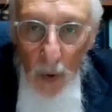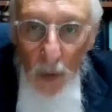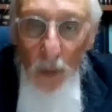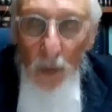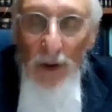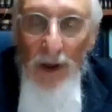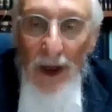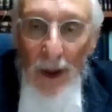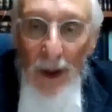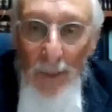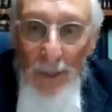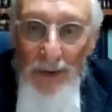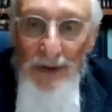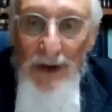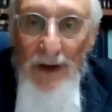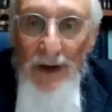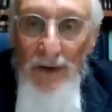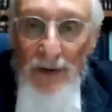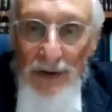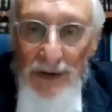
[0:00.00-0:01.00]
who will help
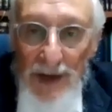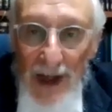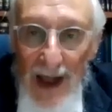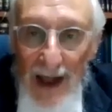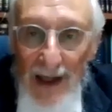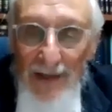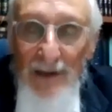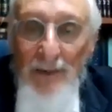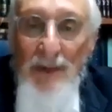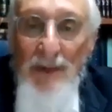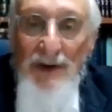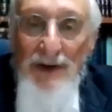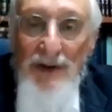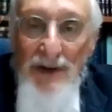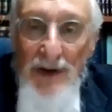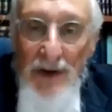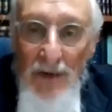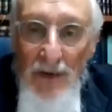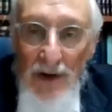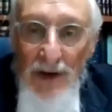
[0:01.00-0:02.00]
us understand the
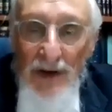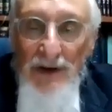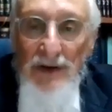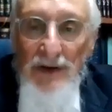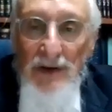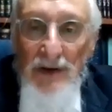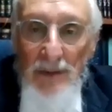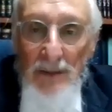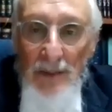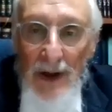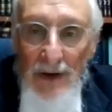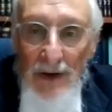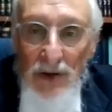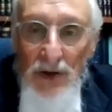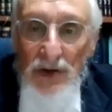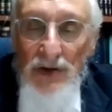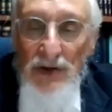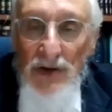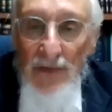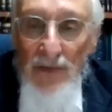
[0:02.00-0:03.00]
mysterious
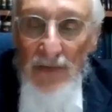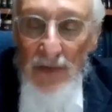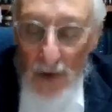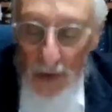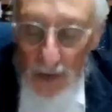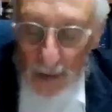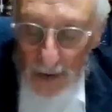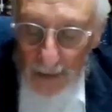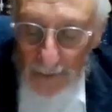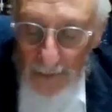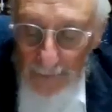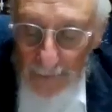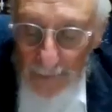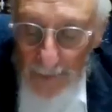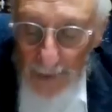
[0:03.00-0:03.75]
dimensions of Torah,